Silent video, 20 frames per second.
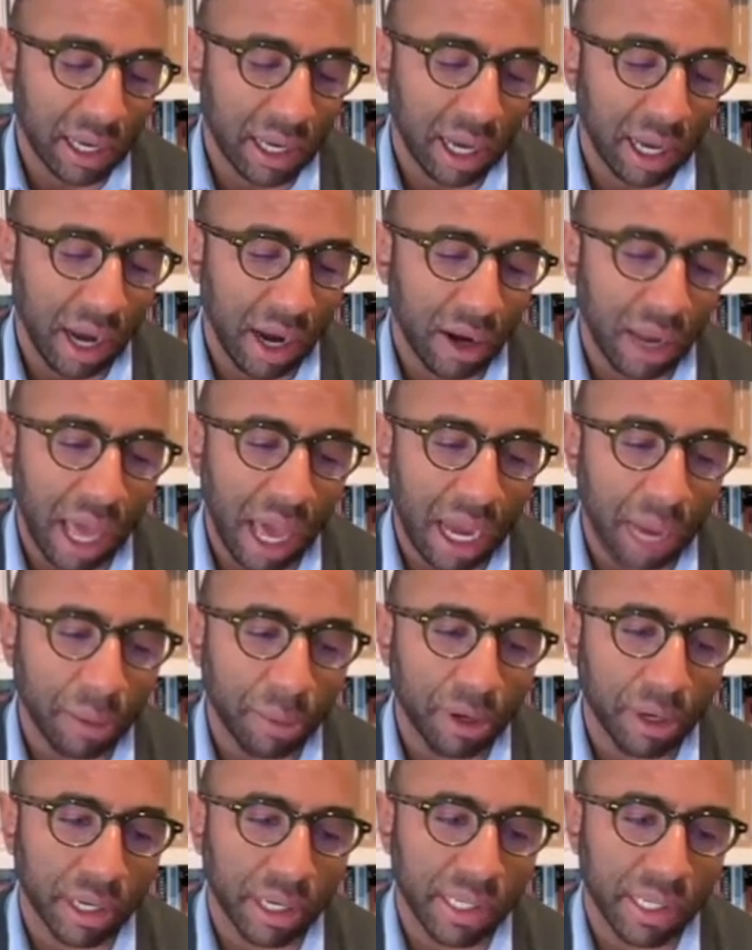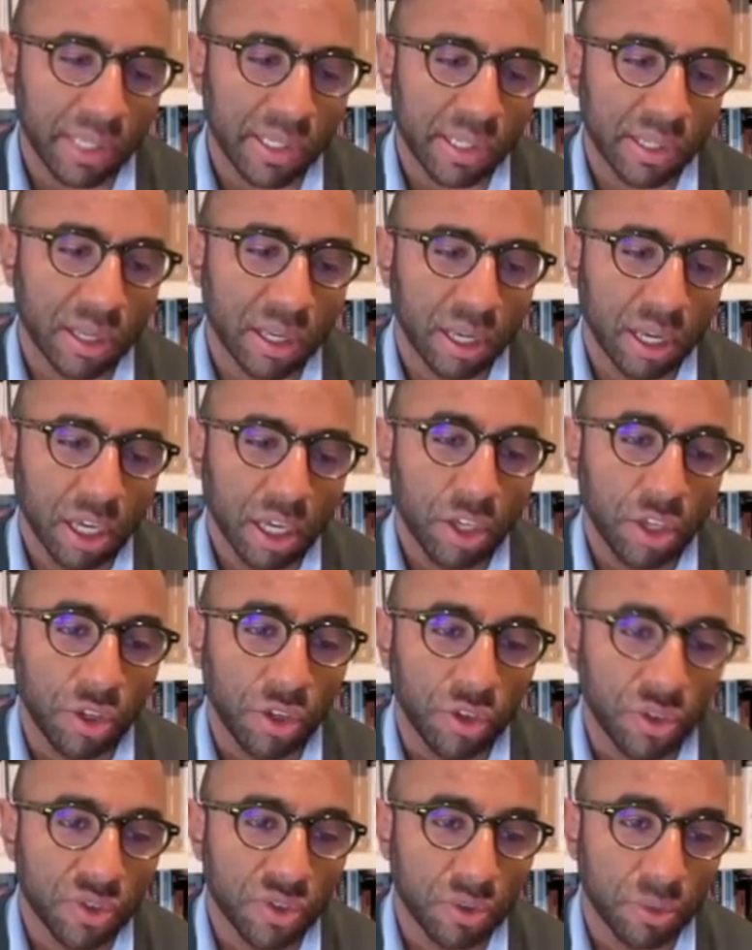Our libraries
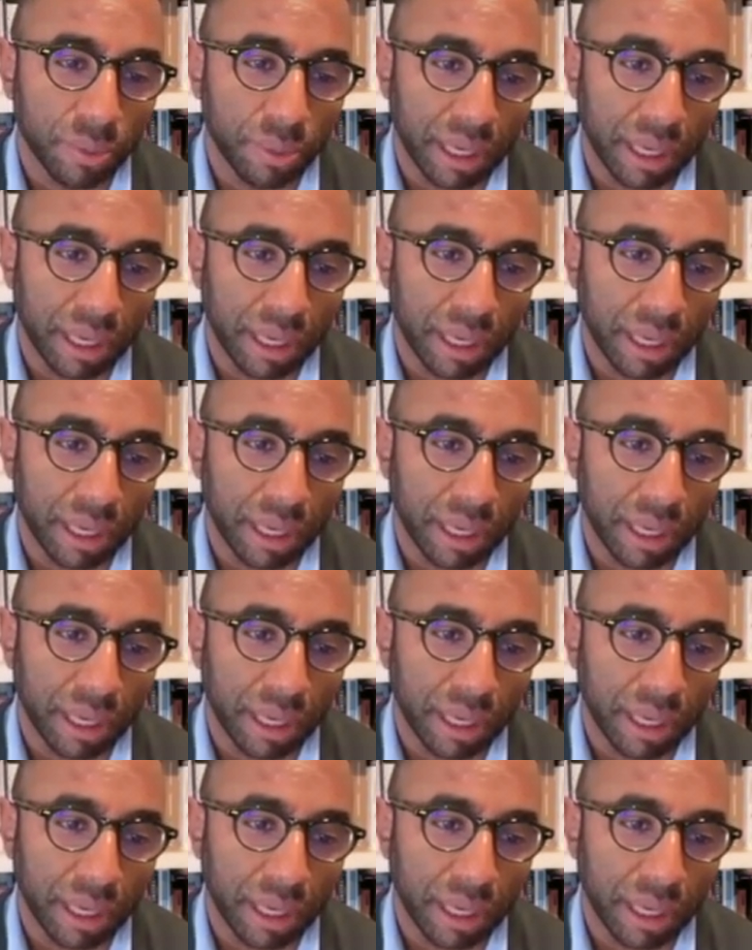used to